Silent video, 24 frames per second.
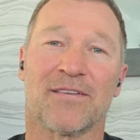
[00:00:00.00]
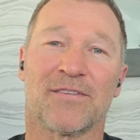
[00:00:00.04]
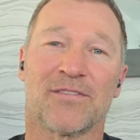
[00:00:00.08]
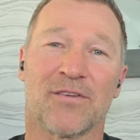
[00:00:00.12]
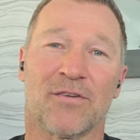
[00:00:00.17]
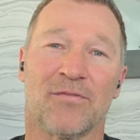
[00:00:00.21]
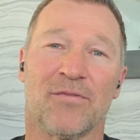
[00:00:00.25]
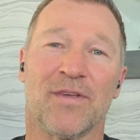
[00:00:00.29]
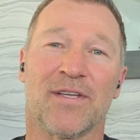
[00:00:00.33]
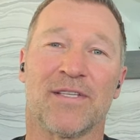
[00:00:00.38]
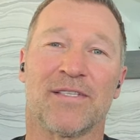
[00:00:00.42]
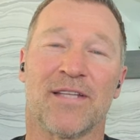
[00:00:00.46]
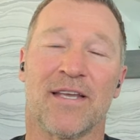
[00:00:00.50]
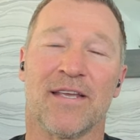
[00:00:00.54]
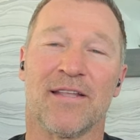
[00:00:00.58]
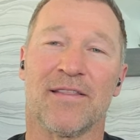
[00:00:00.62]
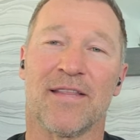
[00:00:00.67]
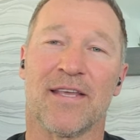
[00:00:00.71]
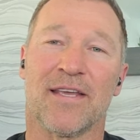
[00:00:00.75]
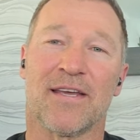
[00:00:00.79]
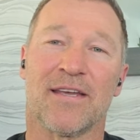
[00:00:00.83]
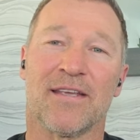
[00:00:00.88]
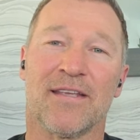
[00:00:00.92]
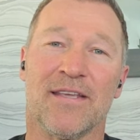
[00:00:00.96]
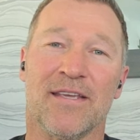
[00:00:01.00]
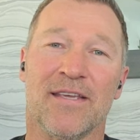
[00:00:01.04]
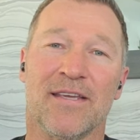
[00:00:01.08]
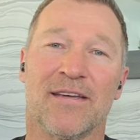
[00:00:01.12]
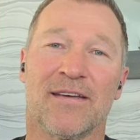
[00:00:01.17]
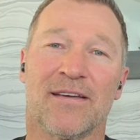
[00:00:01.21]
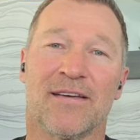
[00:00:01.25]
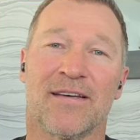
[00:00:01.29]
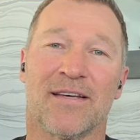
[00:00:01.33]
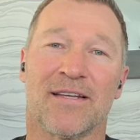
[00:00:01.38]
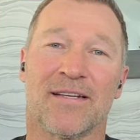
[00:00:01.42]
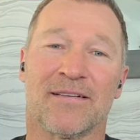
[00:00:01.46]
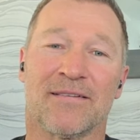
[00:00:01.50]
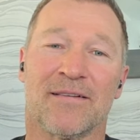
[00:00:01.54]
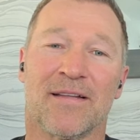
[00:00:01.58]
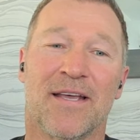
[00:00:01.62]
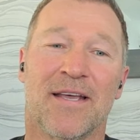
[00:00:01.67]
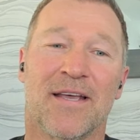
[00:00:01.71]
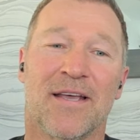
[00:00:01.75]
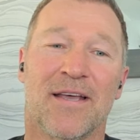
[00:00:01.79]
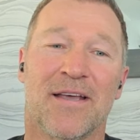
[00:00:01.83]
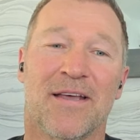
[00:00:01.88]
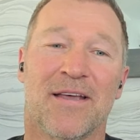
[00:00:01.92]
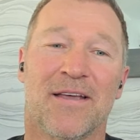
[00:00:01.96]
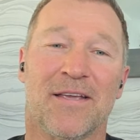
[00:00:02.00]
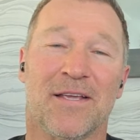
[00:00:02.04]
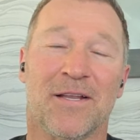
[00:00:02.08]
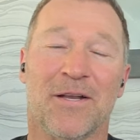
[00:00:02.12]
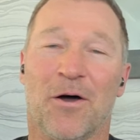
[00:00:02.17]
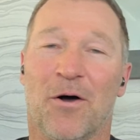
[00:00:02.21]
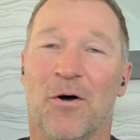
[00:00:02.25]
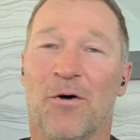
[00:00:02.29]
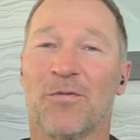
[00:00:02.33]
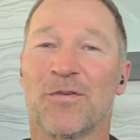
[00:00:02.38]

So we stayed there a year. And, you know,